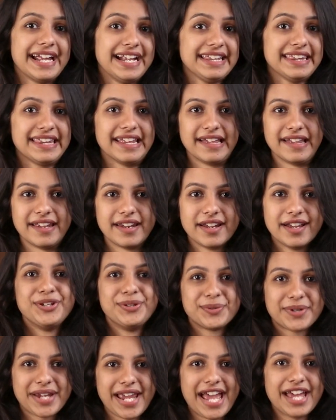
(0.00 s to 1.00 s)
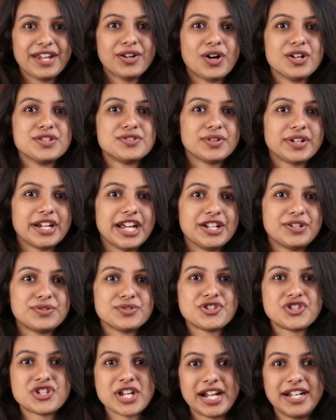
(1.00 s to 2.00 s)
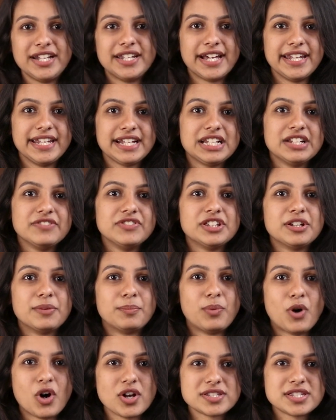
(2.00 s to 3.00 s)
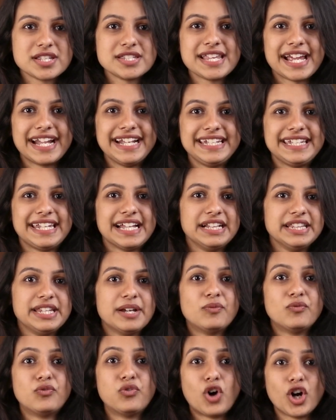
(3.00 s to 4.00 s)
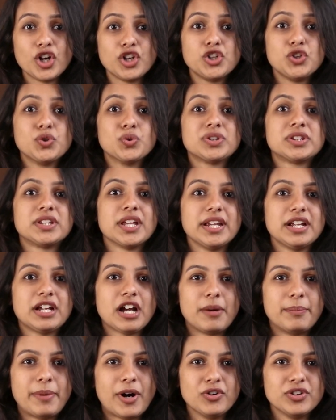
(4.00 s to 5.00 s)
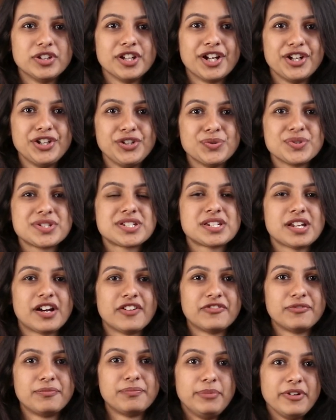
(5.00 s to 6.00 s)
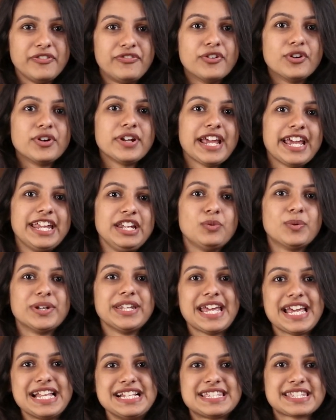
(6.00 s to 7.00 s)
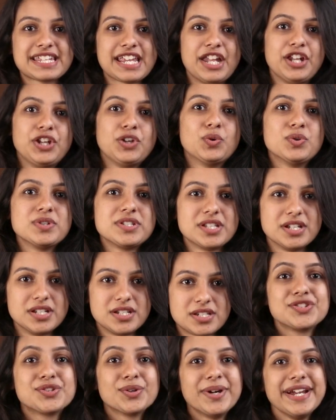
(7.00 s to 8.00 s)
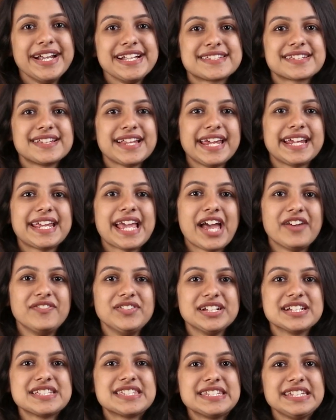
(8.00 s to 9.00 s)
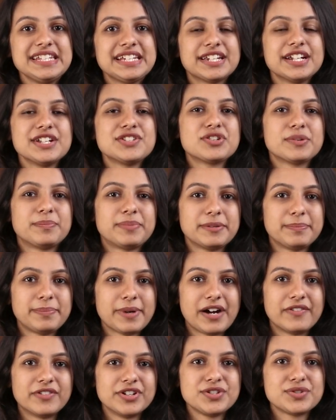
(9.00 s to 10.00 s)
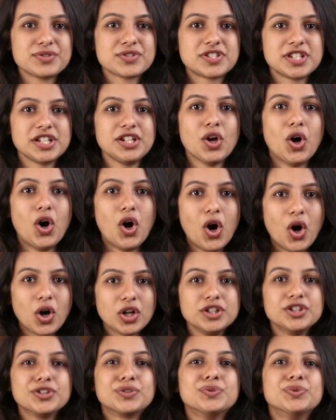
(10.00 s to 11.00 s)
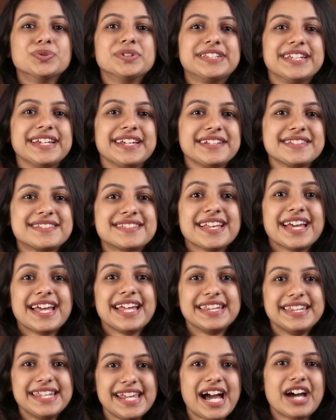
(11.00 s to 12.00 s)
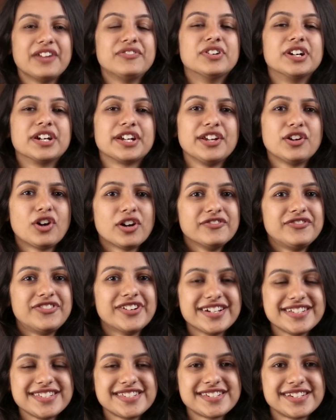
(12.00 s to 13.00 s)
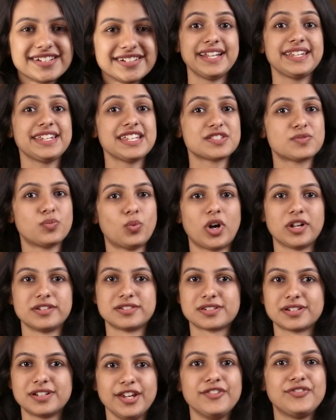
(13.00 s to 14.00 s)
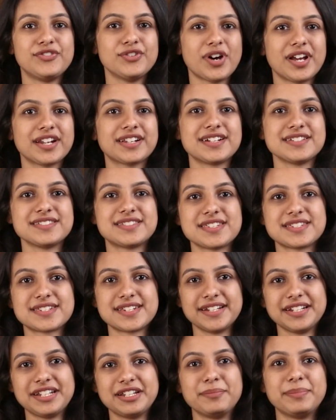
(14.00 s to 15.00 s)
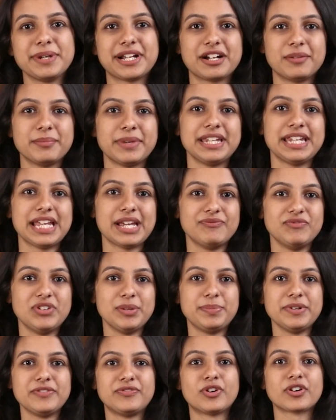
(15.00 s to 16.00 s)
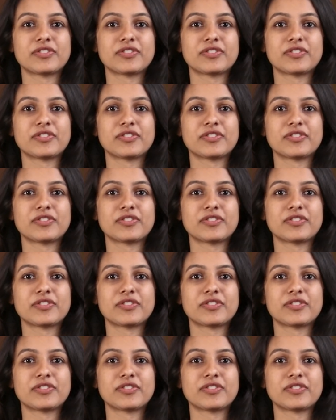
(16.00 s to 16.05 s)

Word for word: end there. You can also get to chat directly with the bosses and tell them what you think about their new stuff before anyone else can know it. So it's like having a secret superpower to see all the cool things they are working on first. And guess what? If you are consistently become an MVP